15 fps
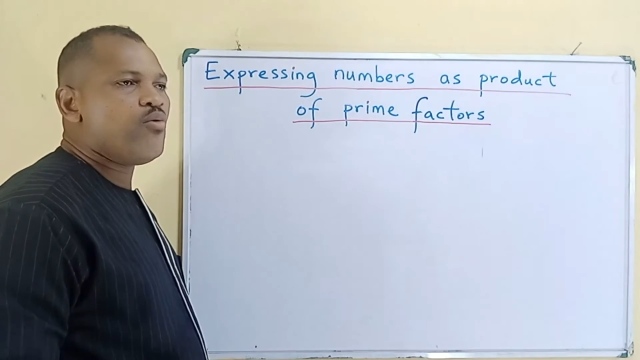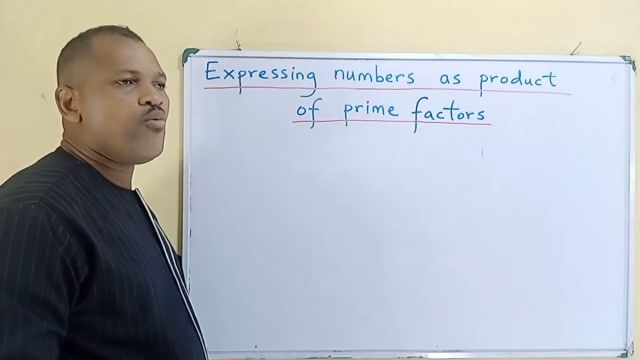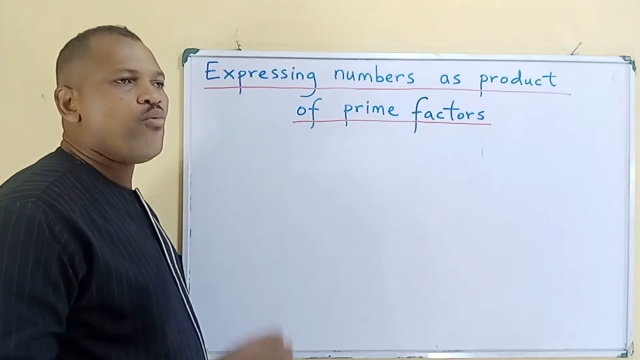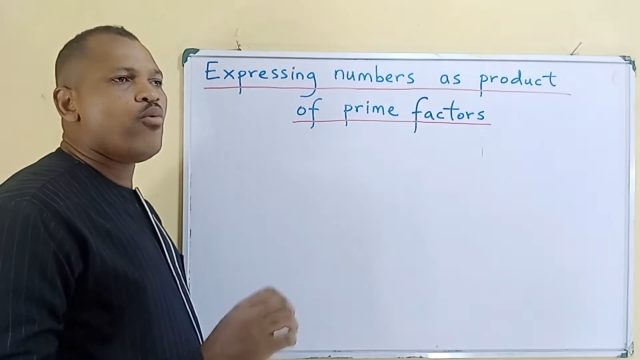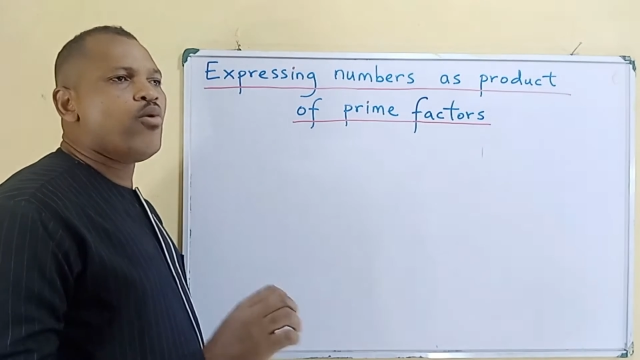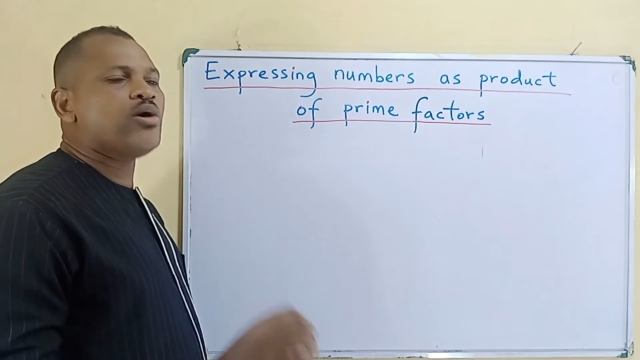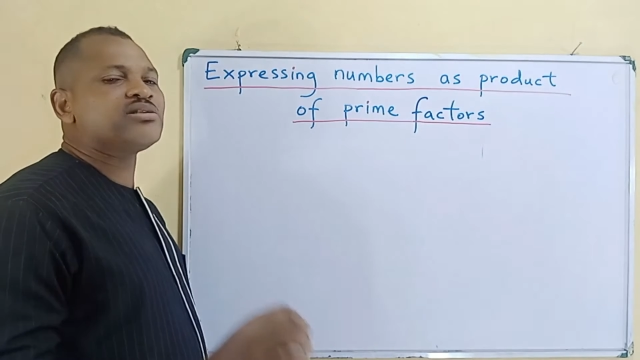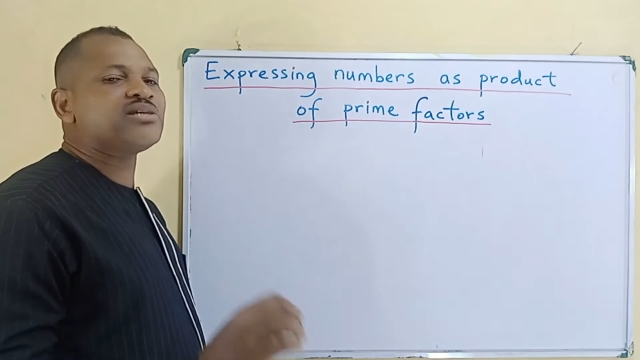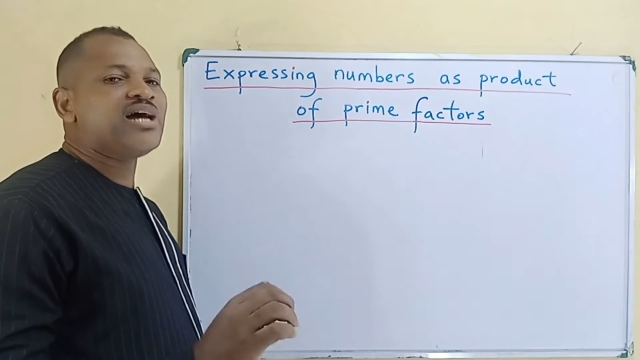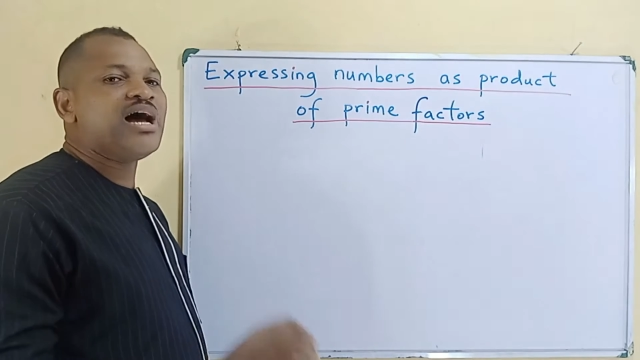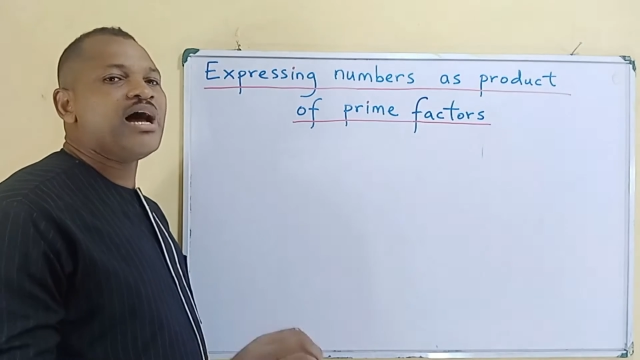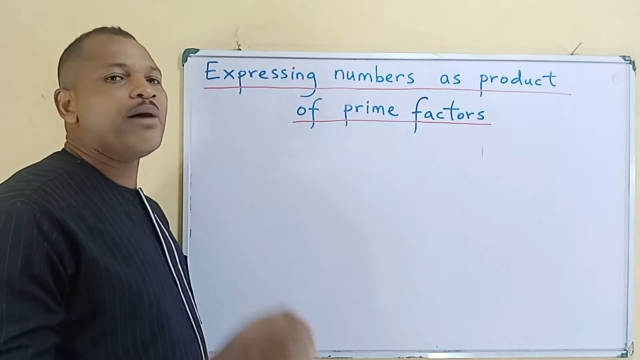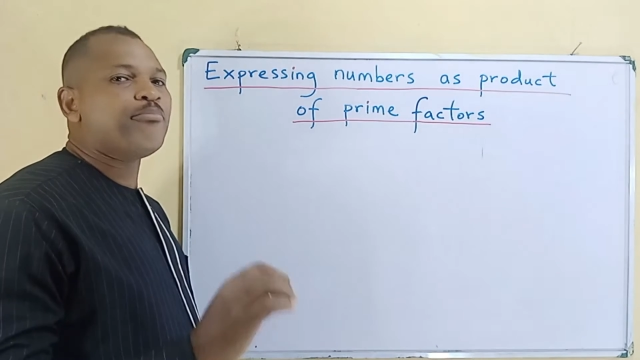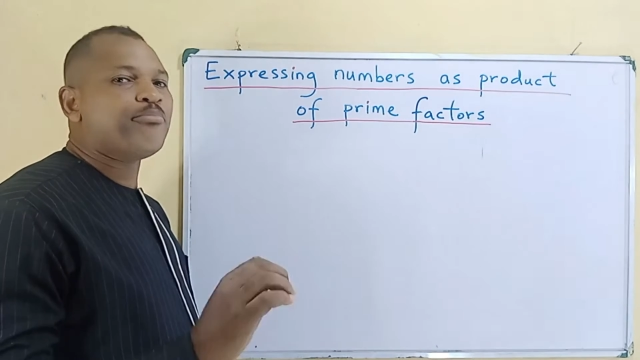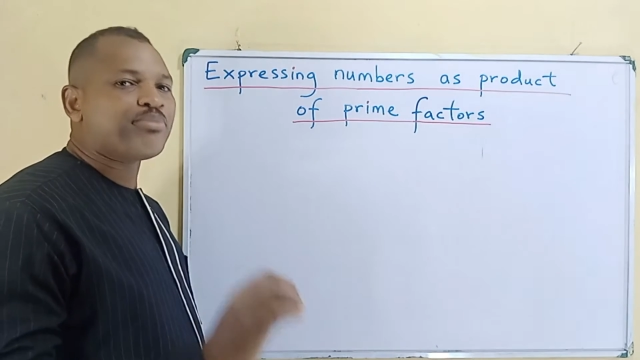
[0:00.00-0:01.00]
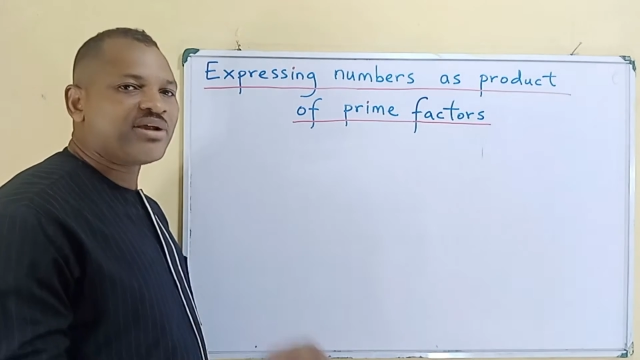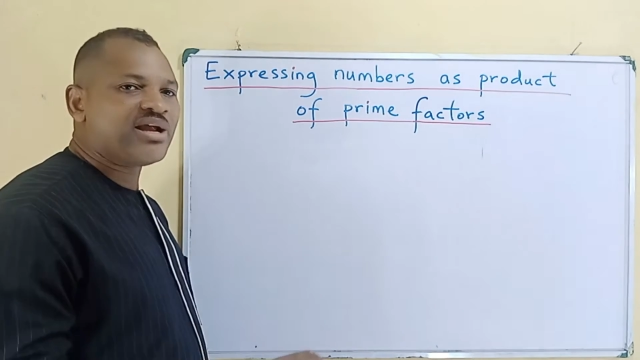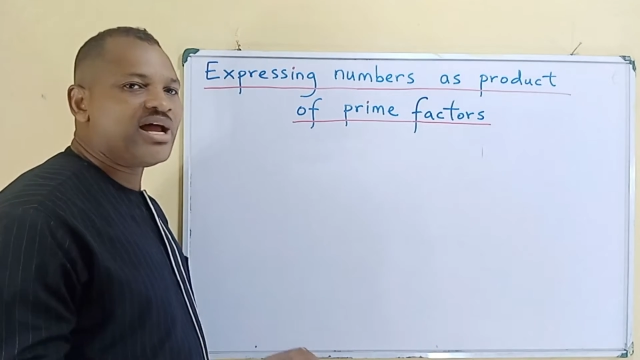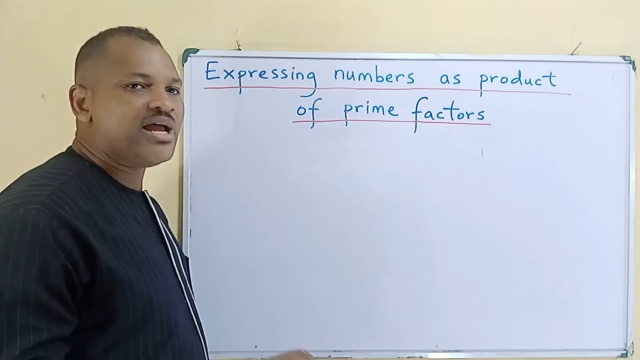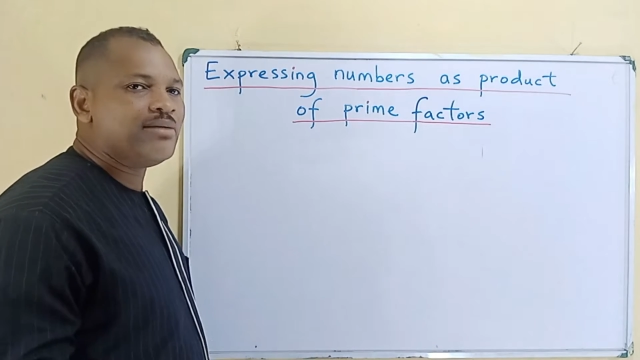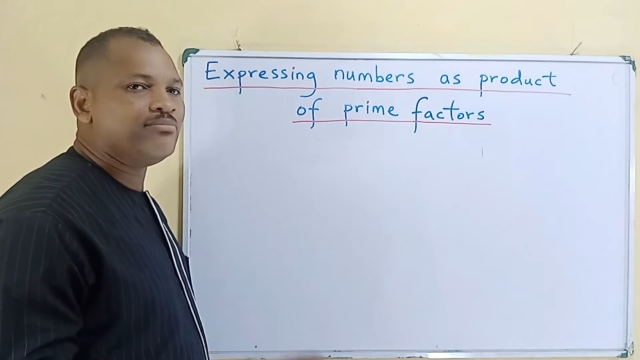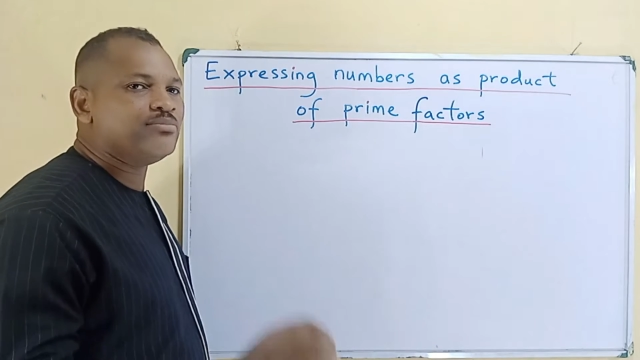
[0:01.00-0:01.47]
What are
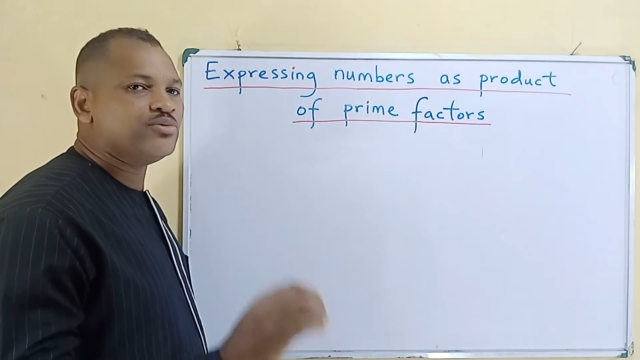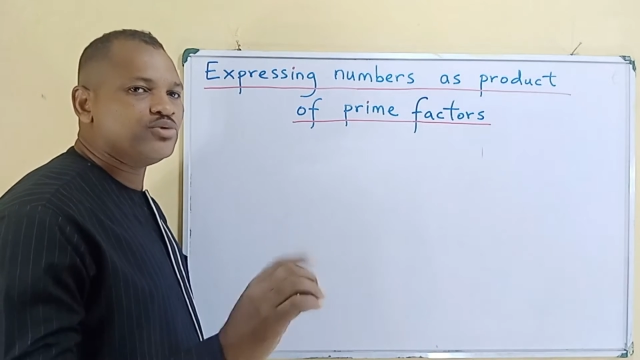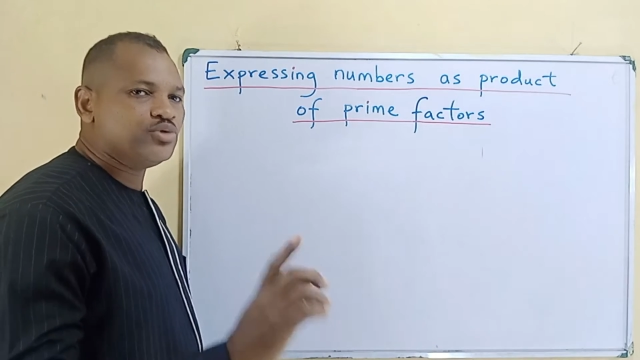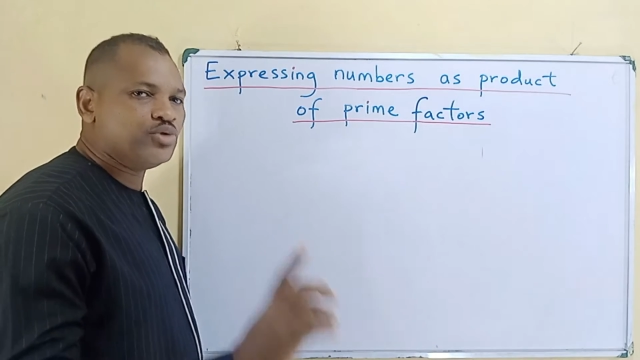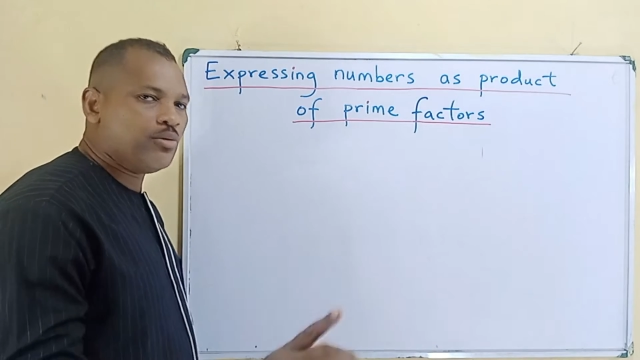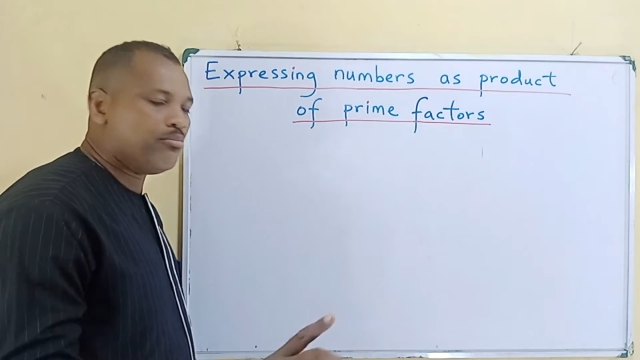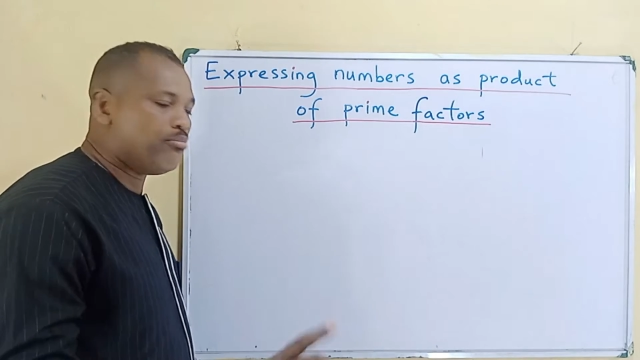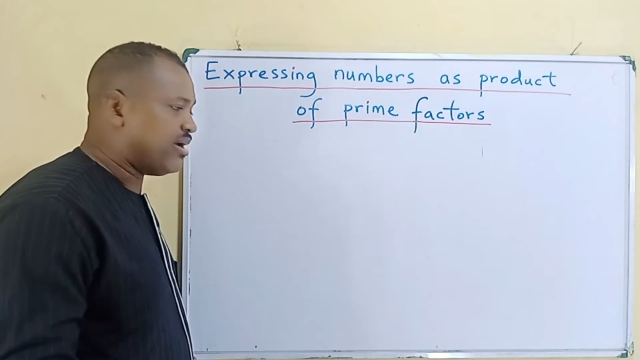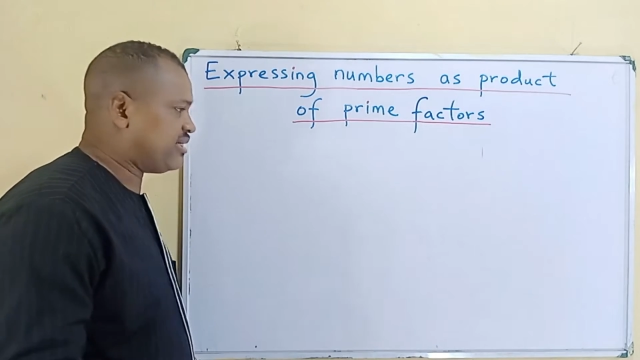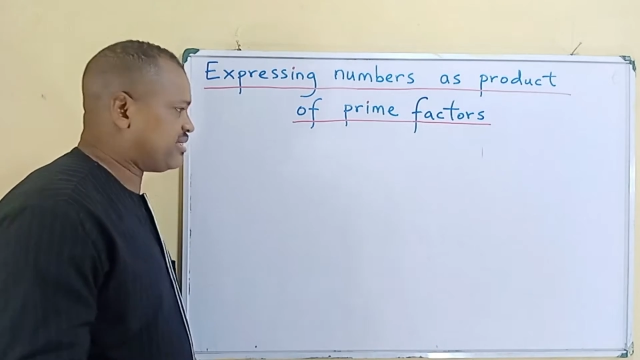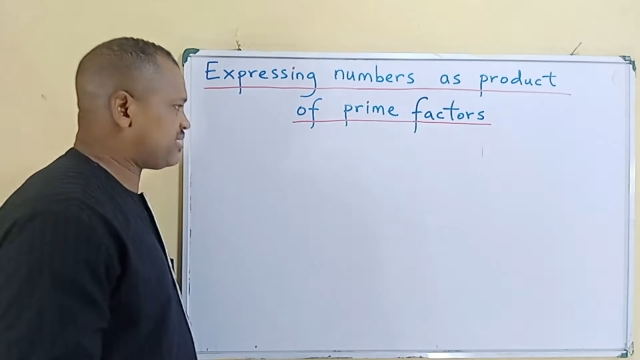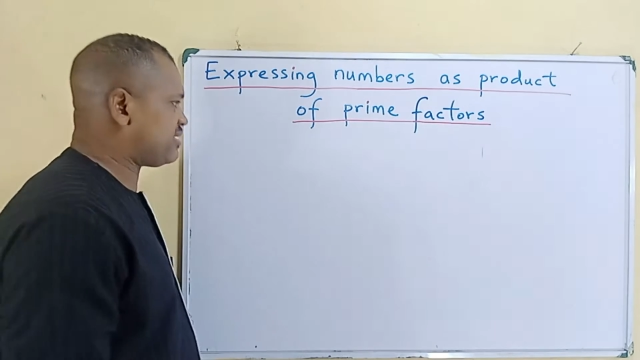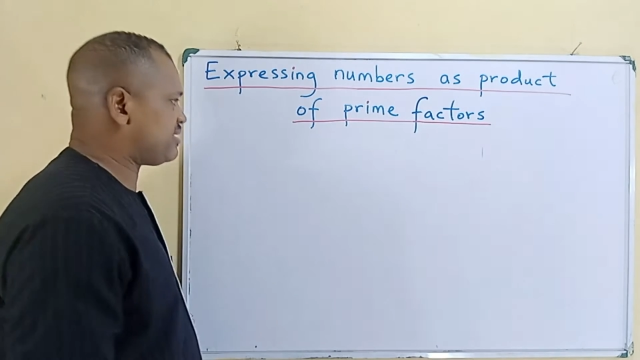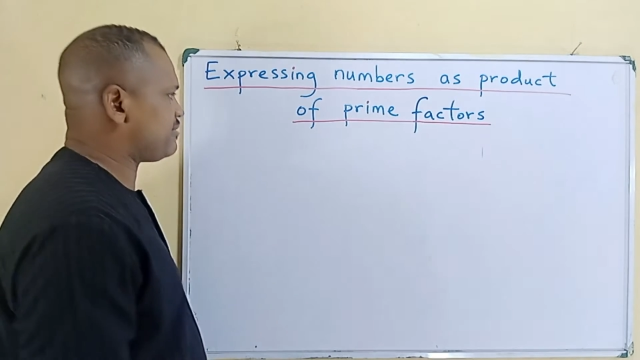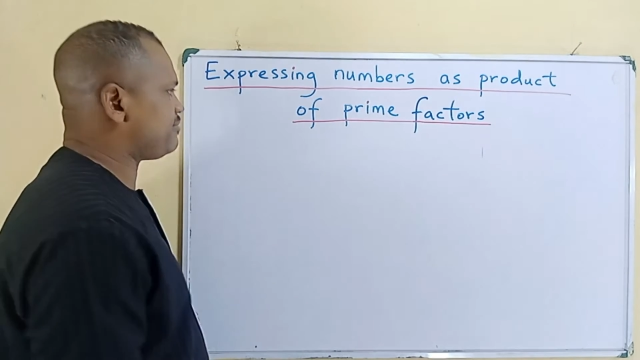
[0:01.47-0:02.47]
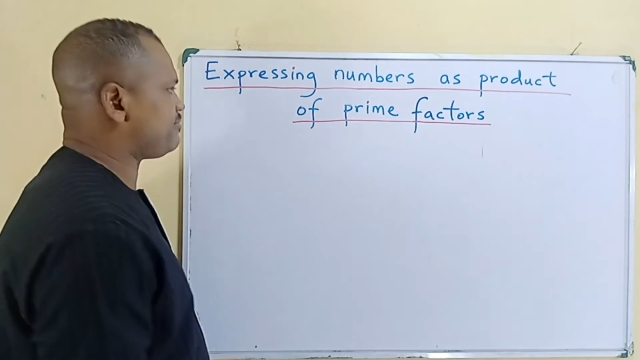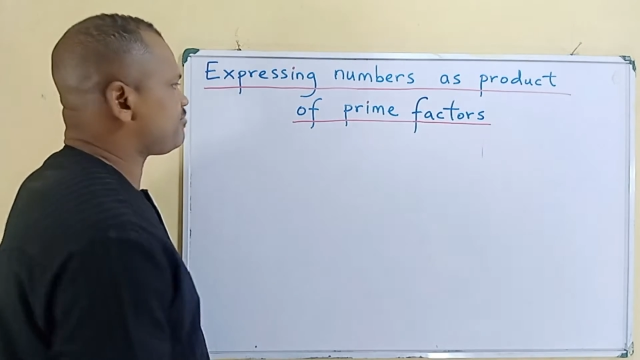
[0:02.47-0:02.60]
prime numbers?